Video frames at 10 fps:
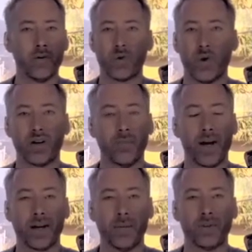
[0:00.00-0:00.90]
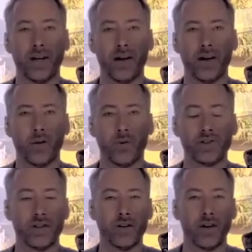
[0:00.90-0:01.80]
then it was quickly back up to 800.
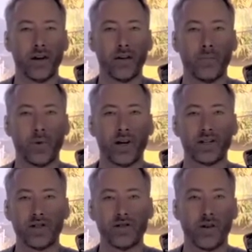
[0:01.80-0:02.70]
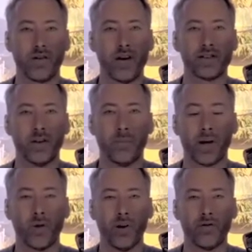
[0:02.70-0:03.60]
What's your predictions or thoughts on
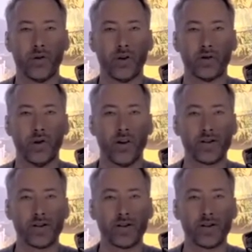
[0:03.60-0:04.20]
Bitcoin for